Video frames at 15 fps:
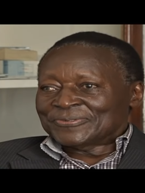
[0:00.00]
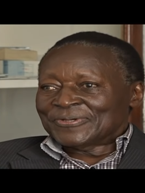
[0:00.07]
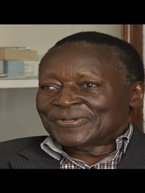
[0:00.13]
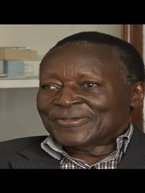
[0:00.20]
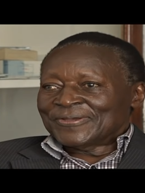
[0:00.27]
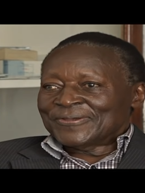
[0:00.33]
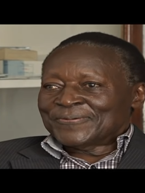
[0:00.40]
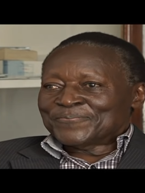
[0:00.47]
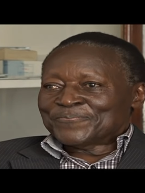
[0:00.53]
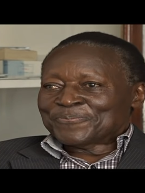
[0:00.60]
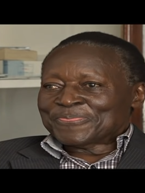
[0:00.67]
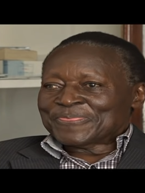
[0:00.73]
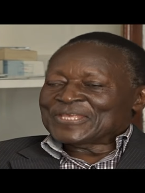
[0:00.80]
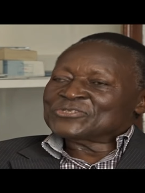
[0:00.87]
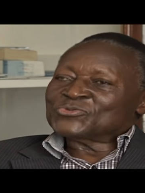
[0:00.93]
When was
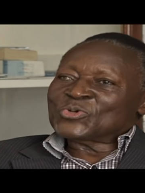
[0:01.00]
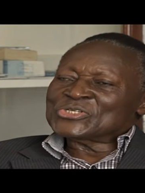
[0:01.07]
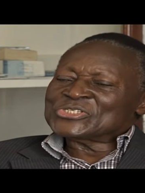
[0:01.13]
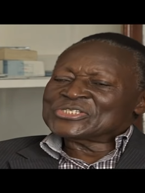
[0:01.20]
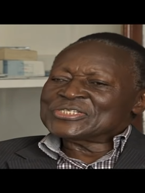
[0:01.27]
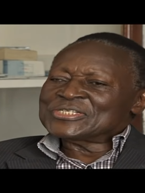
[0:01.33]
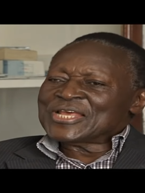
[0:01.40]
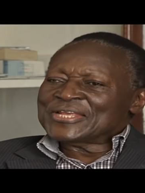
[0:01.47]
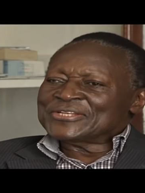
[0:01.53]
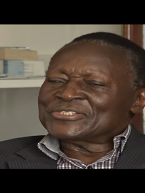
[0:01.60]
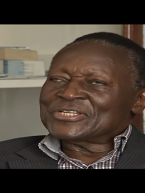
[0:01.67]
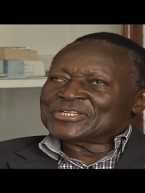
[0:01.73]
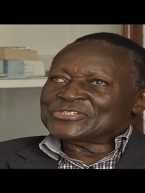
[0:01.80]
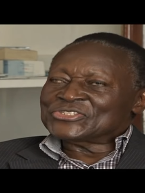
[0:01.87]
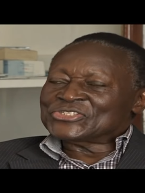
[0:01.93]
this? This was in
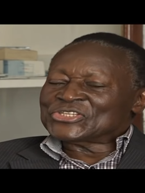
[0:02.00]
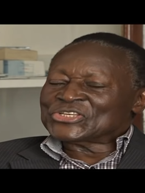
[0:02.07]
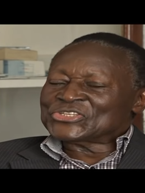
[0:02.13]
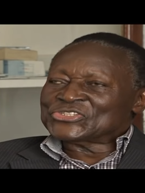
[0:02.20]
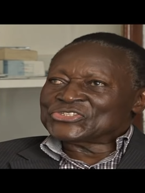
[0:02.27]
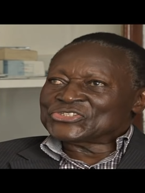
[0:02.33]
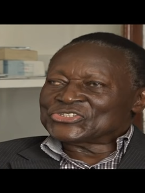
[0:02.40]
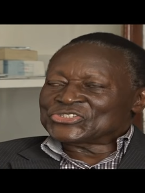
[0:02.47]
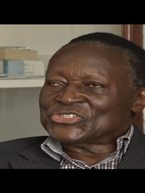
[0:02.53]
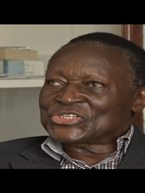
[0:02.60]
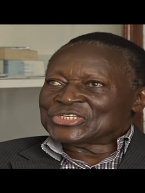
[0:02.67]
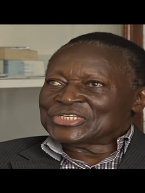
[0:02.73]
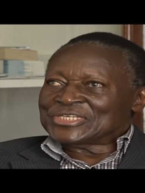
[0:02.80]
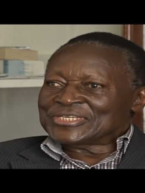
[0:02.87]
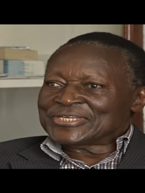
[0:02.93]

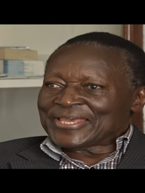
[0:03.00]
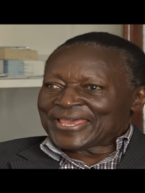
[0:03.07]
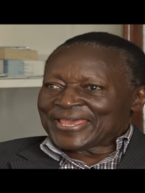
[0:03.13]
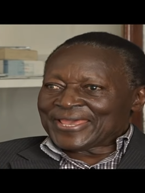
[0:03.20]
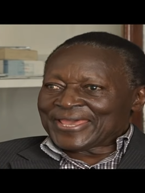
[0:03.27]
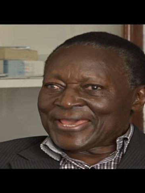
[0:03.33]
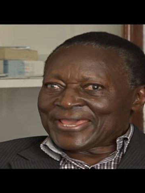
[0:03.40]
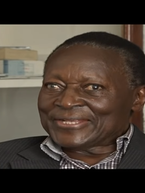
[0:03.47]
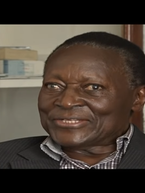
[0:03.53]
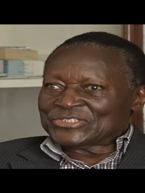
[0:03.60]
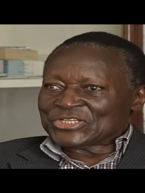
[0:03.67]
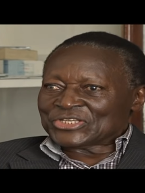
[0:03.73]
1968,